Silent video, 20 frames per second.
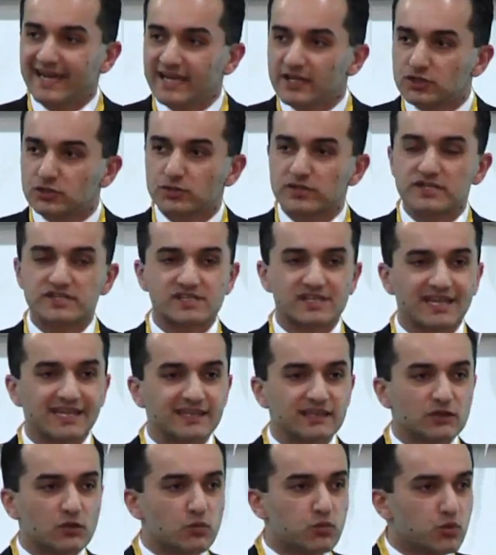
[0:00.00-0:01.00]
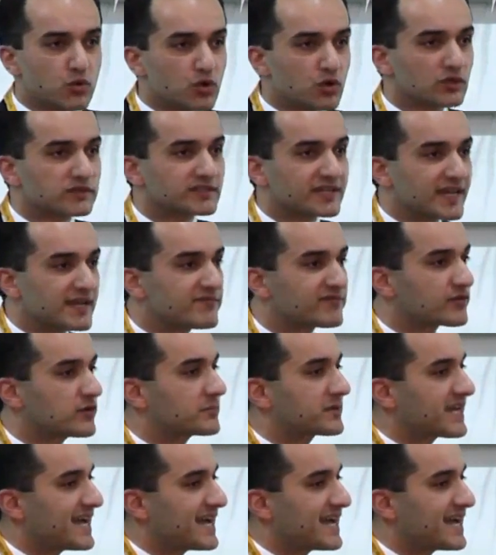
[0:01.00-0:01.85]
increase in the world came from